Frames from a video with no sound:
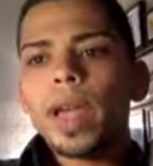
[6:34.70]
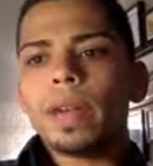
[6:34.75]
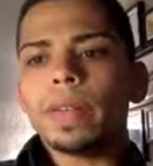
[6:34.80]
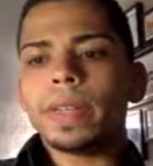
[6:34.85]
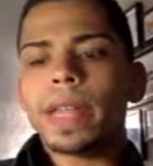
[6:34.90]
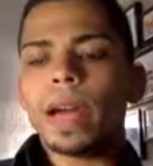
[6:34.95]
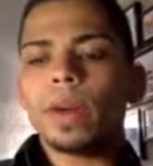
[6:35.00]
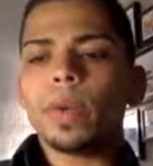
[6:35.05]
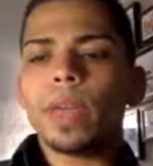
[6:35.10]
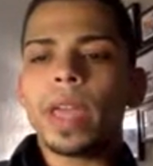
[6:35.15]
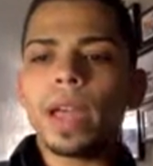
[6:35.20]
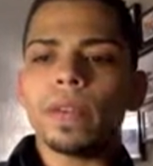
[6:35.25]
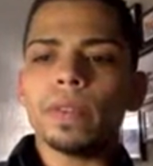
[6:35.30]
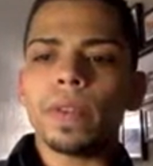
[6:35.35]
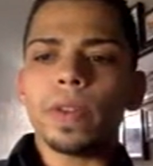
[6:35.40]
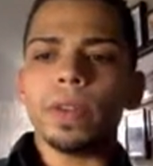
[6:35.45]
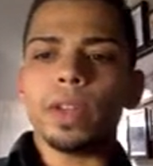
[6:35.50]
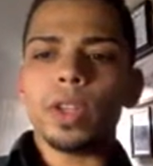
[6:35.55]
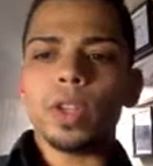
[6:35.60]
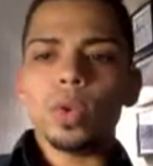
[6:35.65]
now we have
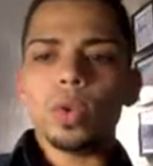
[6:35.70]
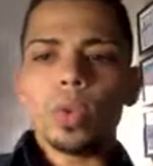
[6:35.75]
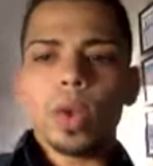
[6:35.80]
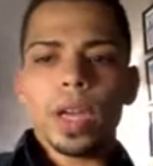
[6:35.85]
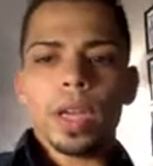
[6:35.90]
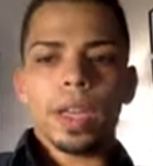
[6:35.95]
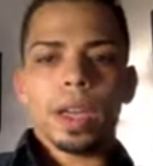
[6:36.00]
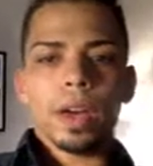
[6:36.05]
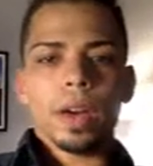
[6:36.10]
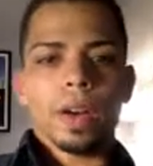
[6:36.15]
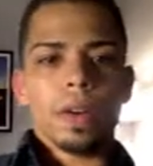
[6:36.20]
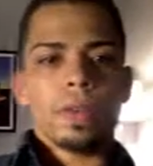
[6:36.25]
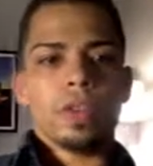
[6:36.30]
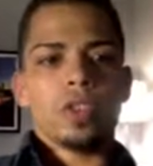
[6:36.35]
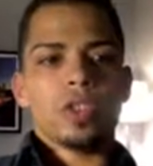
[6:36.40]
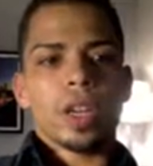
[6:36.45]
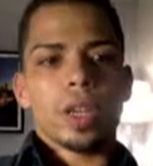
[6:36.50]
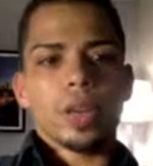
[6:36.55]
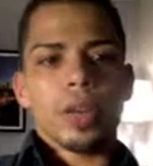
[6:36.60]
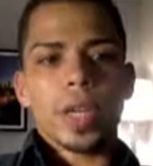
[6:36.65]
a new way of
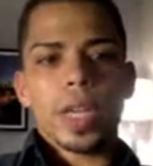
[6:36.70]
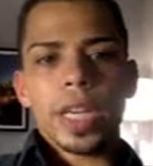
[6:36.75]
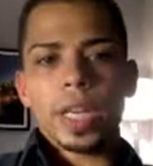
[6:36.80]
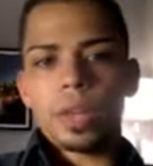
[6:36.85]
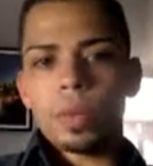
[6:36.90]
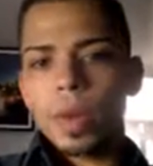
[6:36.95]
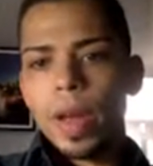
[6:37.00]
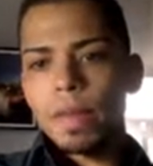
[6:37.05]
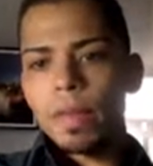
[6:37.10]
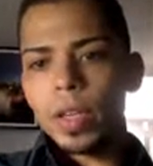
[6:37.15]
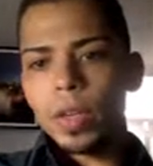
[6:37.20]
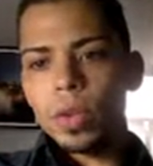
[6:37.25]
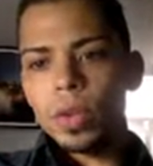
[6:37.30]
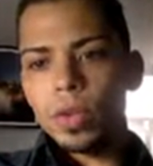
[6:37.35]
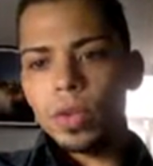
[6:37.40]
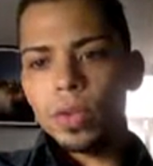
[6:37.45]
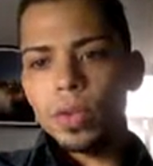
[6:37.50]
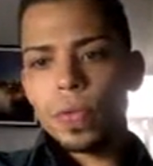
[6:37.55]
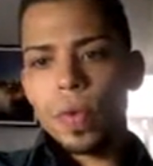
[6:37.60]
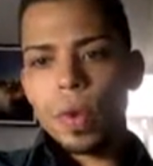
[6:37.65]
generating
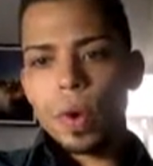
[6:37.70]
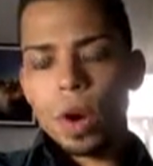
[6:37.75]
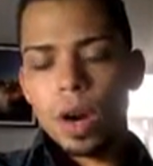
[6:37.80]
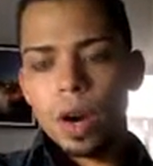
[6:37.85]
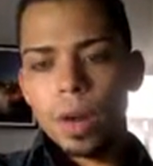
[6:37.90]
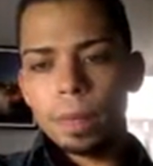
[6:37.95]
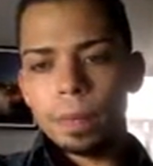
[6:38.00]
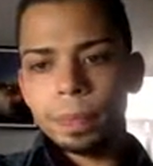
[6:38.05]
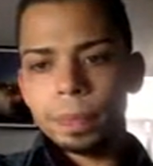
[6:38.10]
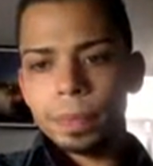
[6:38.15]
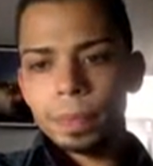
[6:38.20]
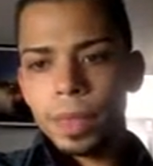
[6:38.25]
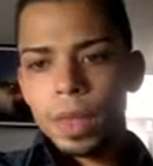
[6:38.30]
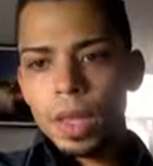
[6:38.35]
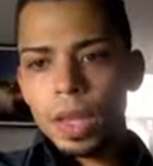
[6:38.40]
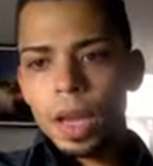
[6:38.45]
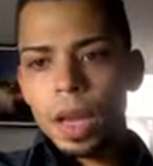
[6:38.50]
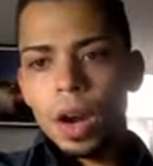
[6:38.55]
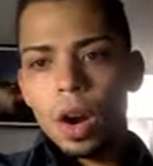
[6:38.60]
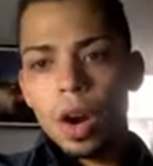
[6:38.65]
revenues for
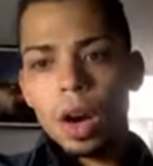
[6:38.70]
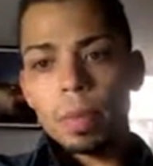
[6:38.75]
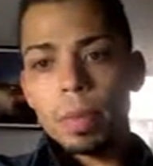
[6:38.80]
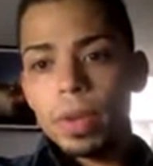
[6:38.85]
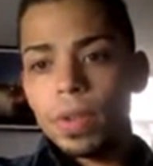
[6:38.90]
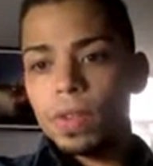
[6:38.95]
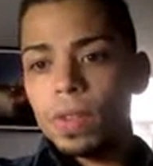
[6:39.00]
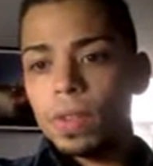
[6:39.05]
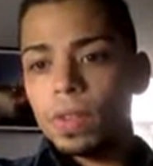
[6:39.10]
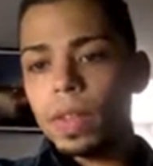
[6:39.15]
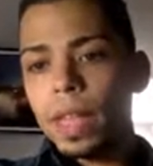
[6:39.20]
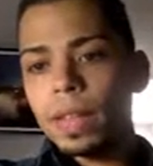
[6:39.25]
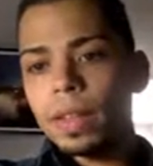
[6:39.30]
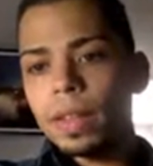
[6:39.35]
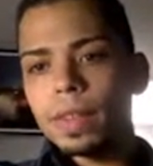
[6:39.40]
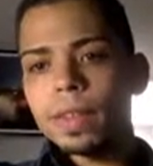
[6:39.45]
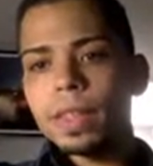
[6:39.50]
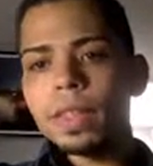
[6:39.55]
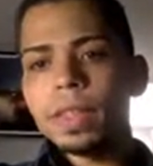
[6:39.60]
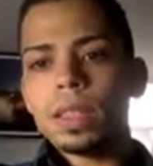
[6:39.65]
our business that
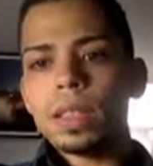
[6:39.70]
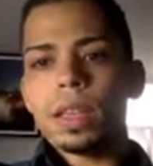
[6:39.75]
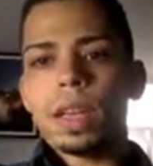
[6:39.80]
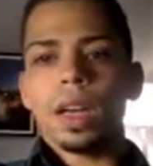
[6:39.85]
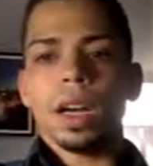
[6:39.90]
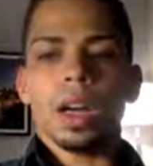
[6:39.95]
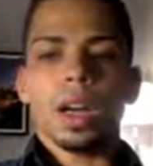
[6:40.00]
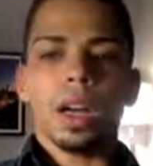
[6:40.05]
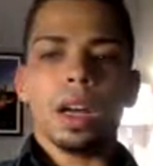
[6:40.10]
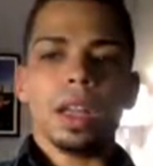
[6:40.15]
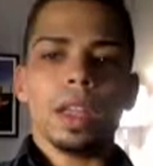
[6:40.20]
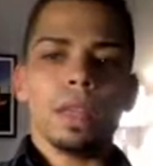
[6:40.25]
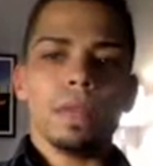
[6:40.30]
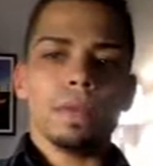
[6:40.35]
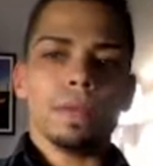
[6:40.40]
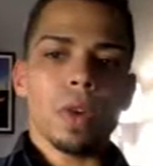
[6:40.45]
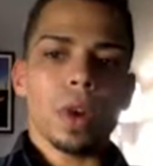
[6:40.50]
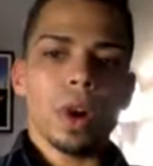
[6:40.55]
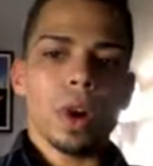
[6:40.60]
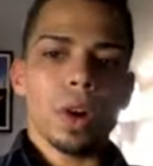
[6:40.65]
doesn't
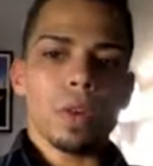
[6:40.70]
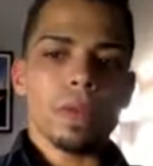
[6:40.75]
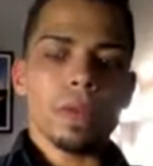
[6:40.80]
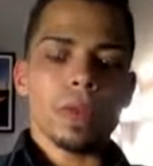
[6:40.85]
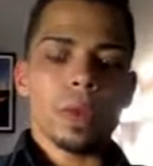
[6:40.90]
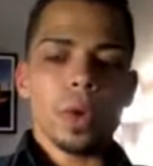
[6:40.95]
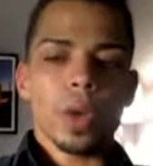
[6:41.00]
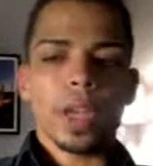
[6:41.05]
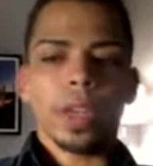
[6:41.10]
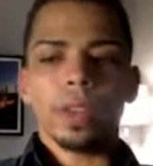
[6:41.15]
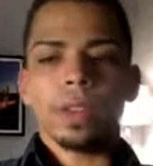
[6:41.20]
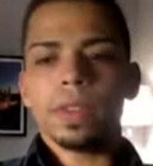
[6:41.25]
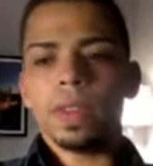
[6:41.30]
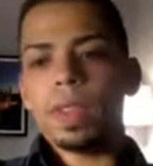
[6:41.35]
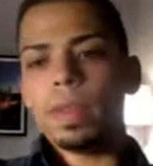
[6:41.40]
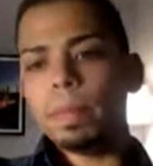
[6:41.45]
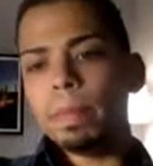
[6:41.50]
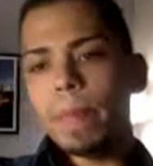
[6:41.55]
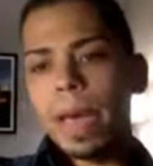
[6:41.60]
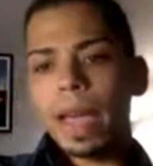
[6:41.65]
involve going to
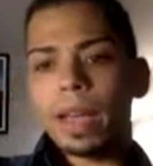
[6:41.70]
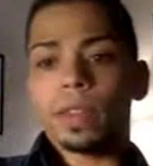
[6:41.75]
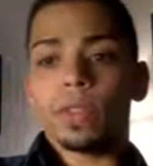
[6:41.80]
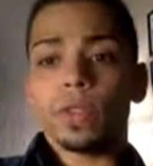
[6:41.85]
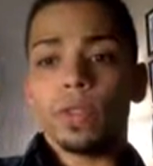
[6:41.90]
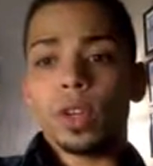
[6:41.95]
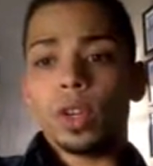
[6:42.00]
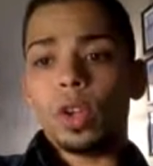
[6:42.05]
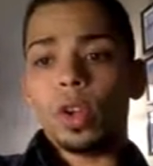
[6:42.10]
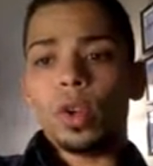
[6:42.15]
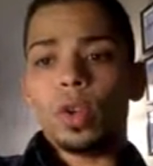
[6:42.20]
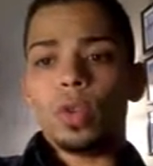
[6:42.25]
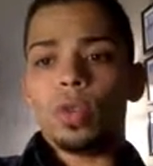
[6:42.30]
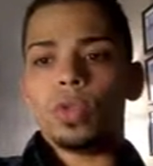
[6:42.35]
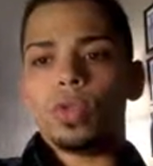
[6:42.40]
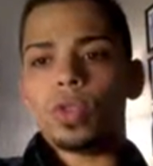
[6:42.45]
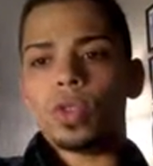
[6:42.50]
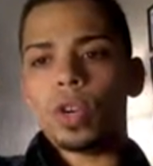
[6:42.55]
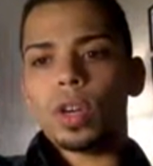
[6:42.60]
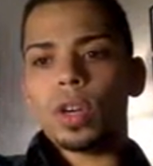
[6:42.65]
the banks for
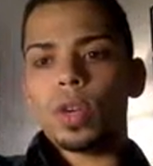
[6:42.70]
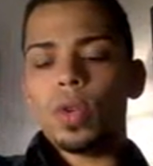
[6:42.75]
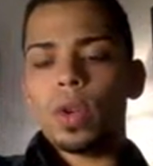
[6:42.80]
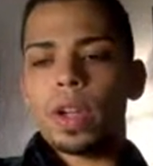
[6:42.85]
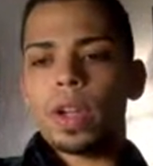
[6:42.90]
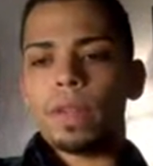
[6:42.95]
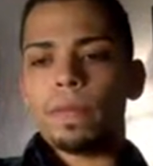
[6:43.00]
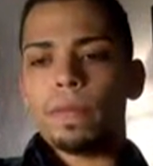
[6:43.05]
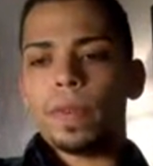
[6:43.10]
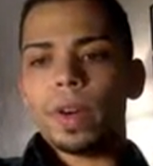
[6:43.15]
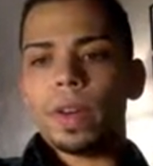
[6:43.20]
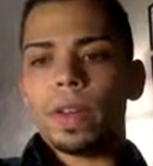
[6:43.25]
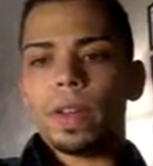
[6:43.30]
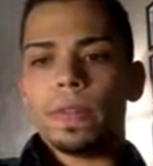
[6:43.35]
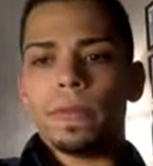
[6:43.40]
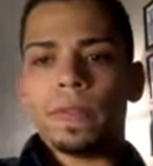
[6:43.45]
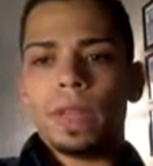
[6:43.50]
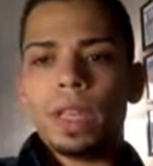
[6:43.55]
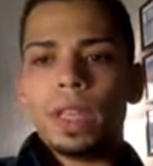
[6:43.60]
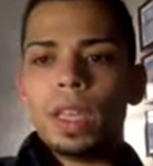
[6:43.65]
loans or going in front
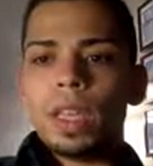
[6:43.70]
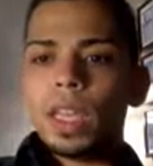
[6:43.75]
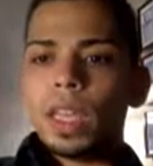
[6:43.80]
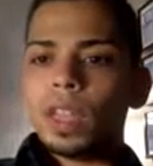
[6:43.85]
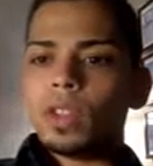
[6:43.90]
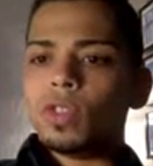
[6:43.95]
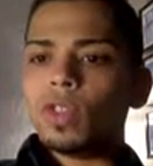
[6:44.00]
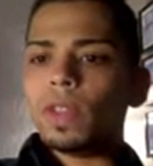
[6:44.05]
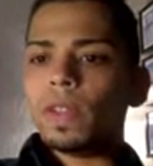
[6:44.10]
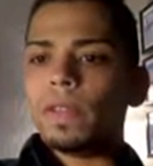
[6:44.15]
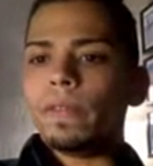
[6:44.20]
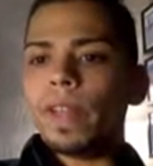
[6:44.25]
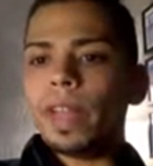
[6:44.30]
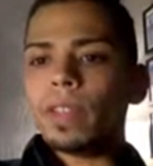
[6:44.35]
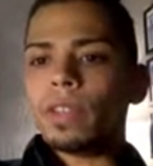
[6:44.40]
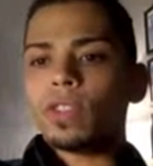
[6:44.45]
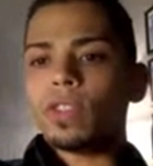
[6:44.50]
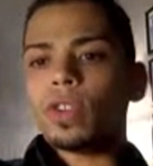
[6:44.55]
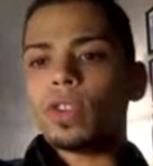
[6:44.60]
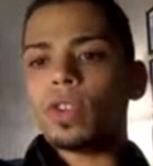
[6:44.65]
of angel
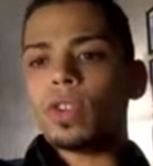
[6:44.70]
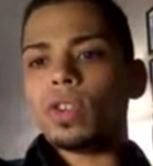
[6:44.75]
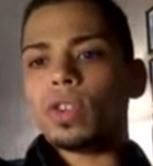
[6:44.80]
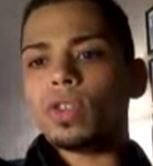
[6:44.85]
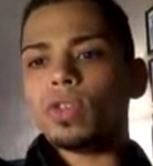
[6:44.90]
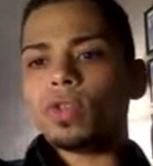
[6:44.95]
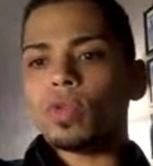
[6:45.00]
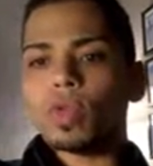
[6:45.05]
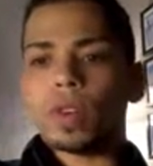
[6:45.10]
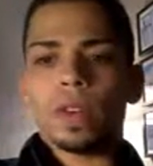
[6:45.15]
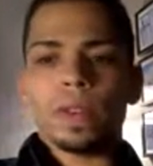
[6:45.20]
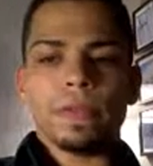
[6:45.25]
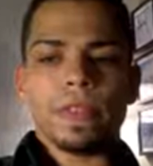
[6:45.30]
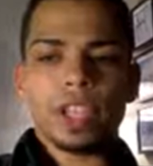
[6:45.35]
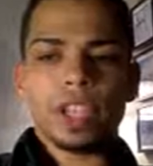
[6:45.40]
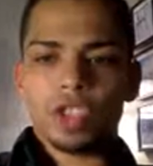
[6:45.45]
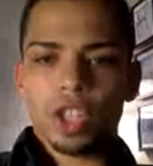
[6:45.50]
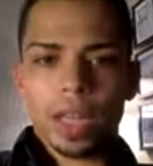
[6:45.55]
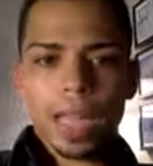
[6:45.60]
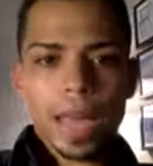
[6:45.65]
investors or
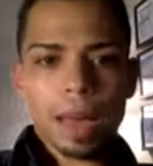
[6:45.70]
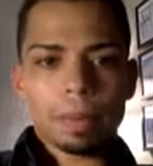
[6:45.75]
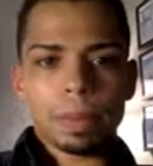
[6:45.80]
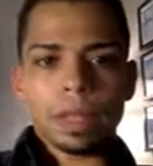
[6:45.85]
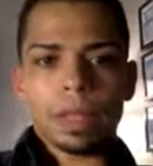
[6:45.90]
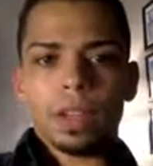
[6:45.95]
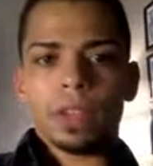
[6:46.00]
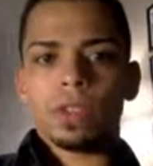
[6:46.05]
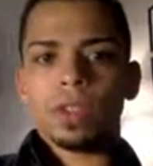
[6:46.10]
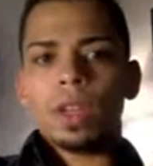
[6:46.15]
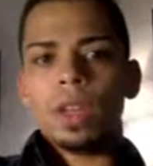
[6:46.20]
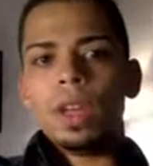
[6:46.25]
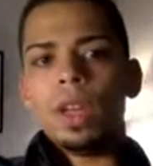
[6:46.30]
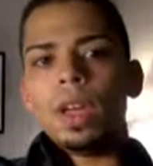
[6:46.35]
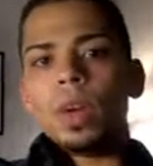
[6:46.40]
venture capitalists.